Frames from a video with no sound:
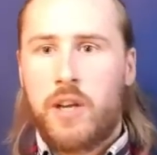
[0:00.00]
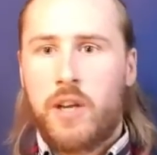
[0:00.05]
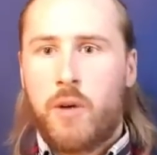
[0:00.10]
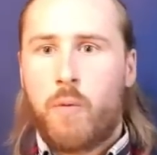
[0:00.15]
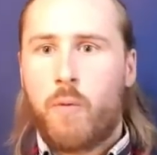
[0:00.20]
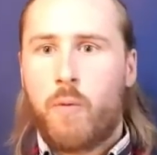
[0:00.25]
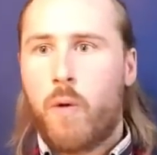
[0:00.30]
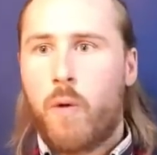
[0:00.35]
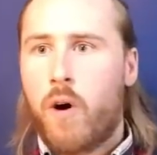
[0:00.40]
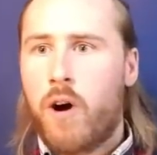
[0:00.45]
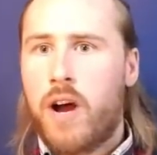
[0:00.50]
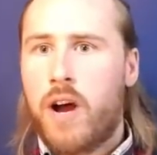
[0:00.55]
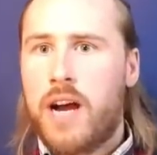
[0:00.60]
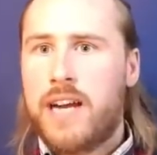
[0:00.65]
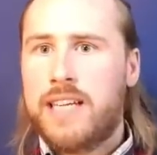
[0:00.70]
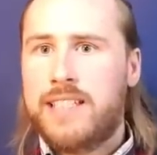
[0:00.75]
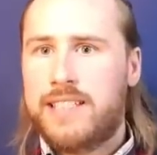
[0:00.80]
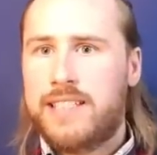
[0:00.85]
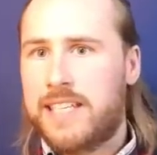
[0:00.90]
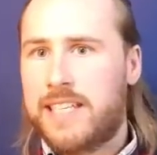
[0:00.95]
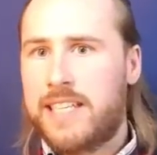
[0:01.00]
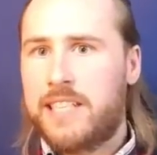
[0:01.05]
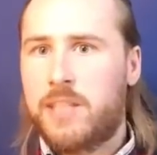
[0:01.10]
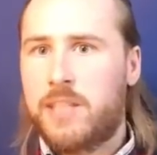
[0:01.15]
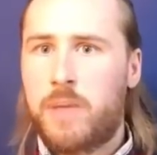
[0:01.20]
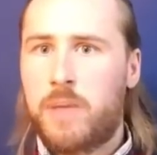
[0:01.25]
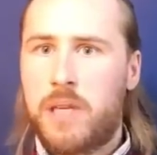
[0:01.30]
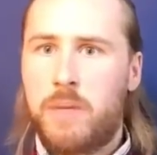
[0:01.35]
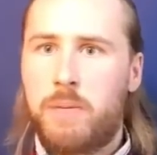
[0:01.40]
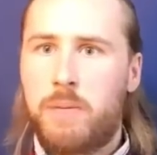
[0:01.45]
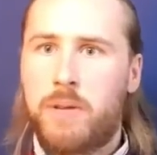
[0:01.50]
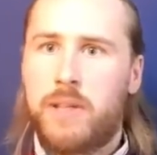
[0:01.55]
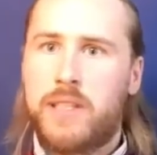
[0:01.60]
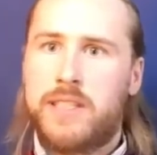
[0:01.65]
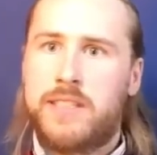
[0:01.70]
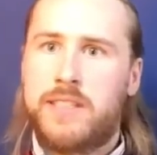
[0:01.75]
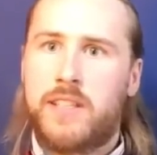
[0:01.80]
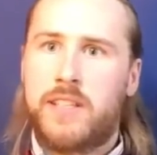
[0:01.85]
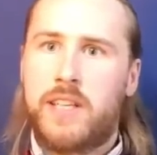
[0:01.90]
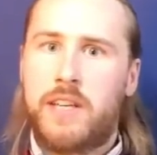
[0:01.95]
What I say to people
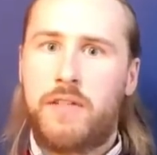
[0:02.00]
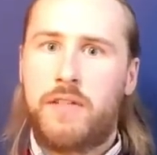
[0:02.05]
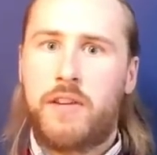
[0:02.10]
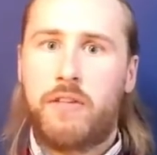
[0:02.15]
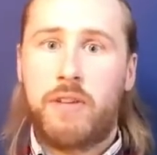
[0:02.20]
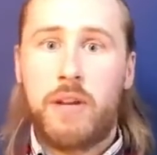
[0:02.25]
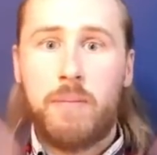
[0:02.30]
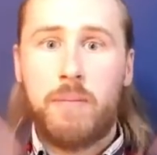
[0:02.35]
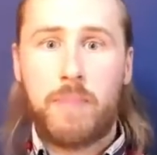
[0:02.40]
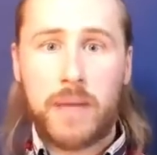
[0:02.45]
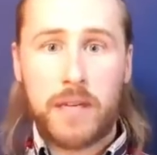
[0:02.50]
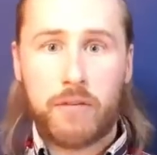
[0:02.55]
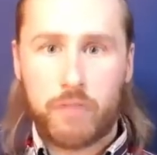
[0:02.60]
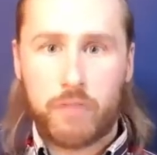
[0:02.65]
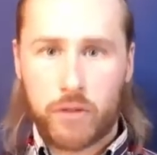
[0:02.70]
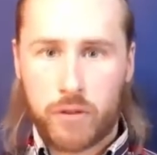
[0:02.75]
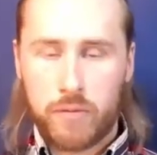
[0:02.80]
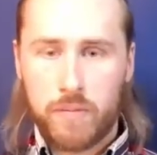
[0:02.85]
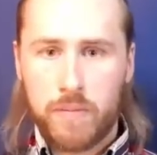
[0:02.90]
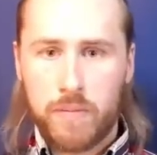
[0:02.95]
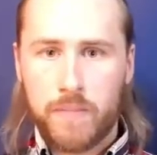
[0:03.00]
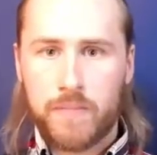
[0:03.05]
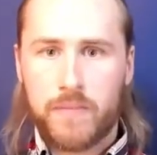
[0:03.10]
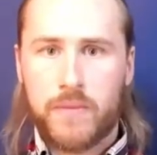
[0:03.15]
is that if you're in a big room,